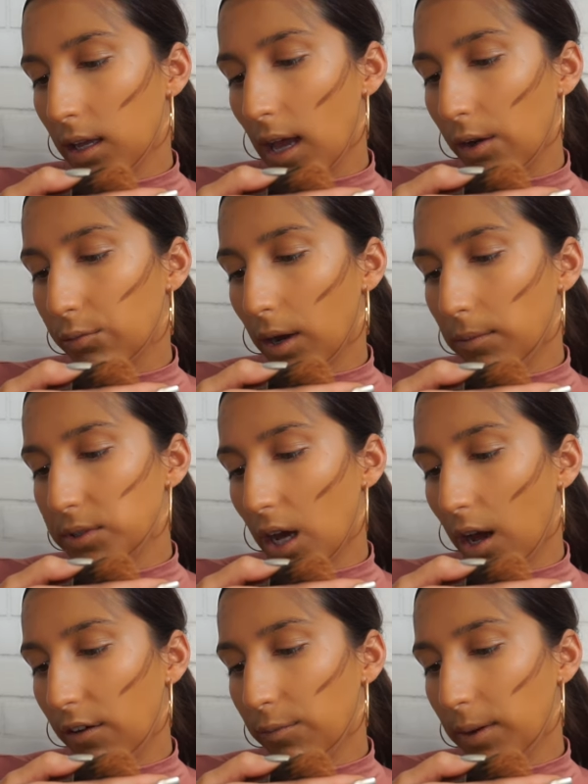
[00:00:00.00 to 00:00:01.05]
got rubbed
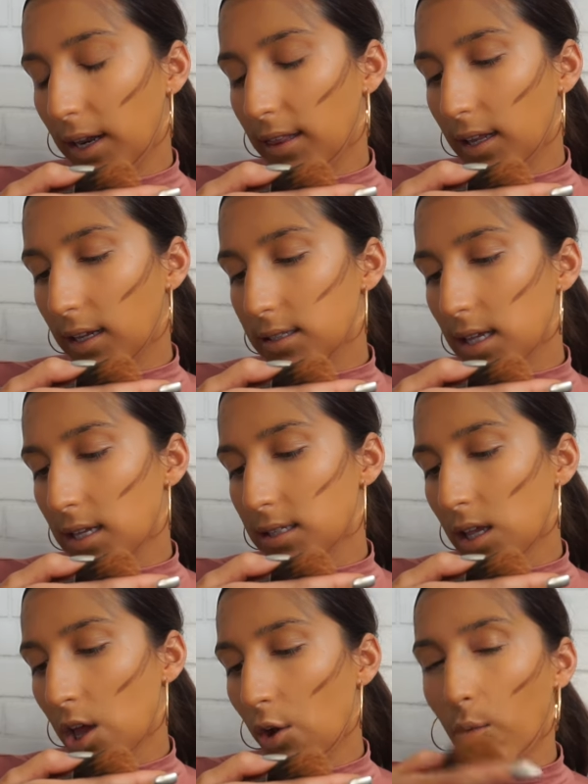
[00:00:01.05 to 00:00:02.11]
off, but I think it
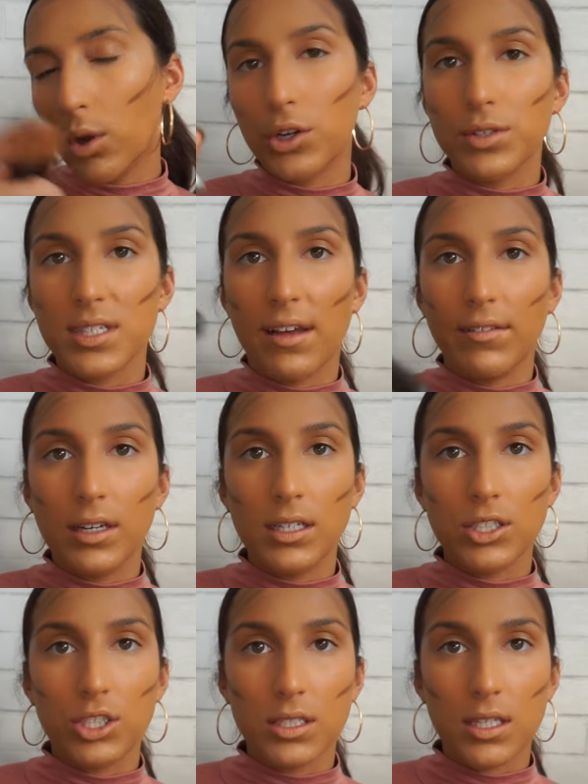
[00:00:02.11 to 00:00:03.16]
says 107.
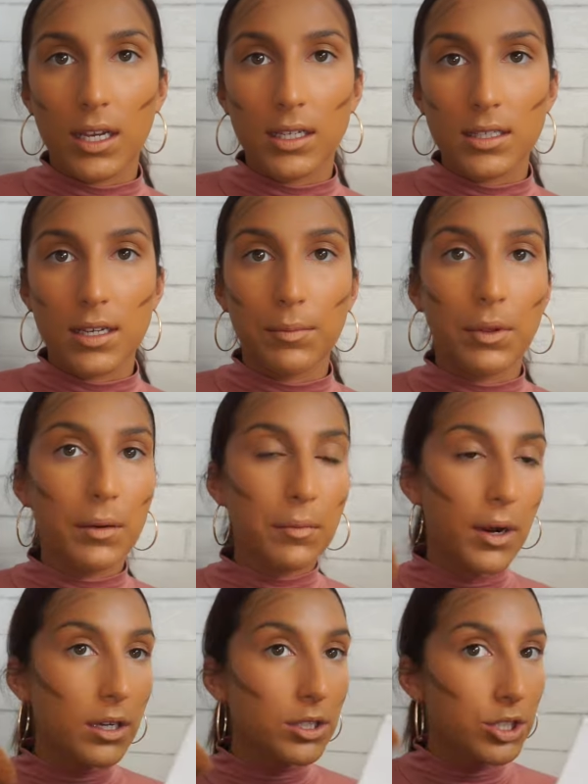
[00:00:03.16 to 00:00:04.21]
It's just like a stippling
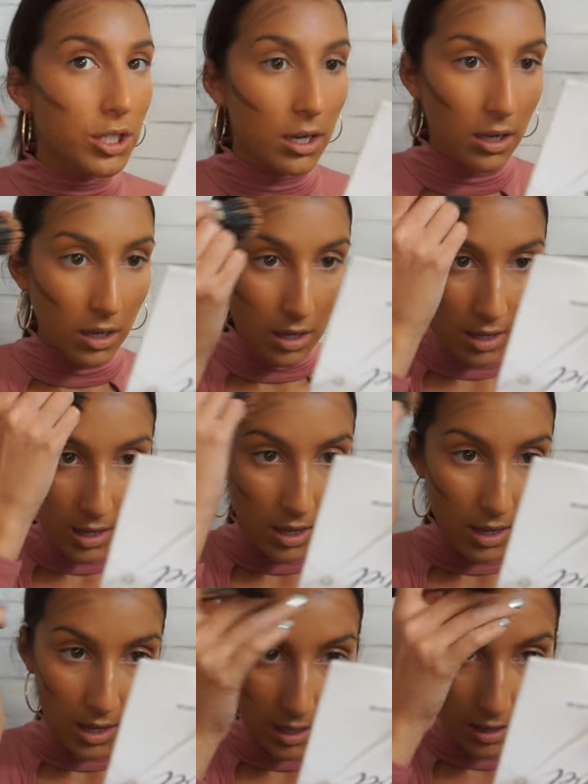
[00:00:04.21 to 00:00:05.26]
brush.
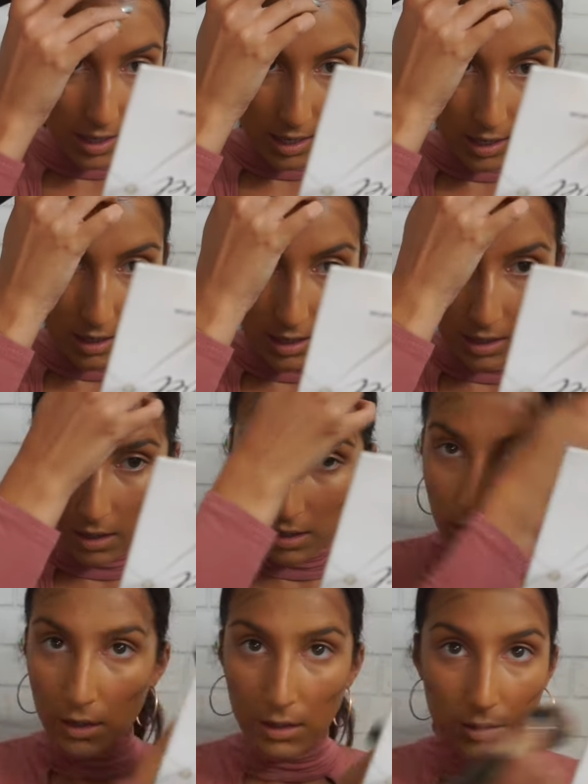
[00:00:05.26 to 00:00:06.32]
And then
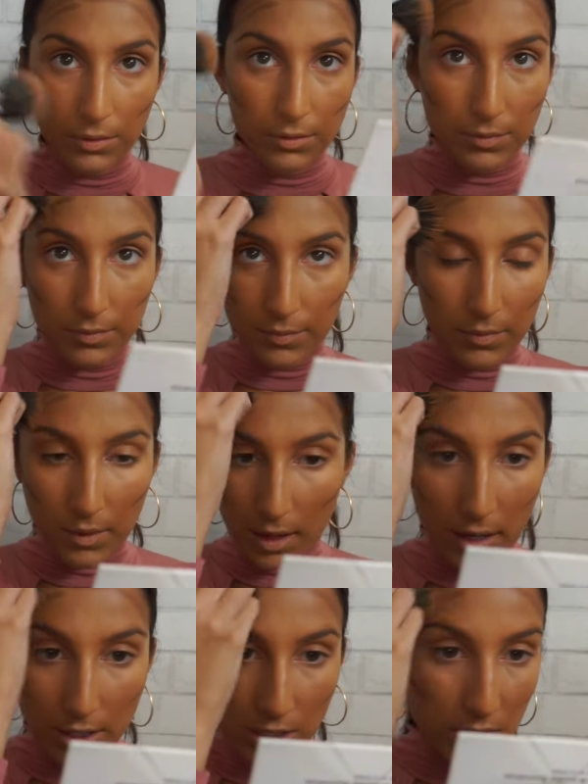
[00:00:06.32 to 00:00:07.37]

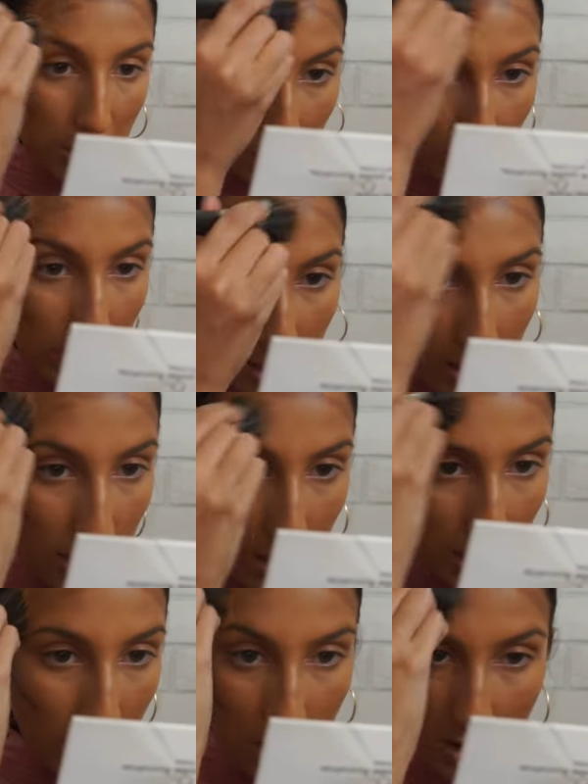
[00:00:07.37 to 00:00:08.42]
I just go in and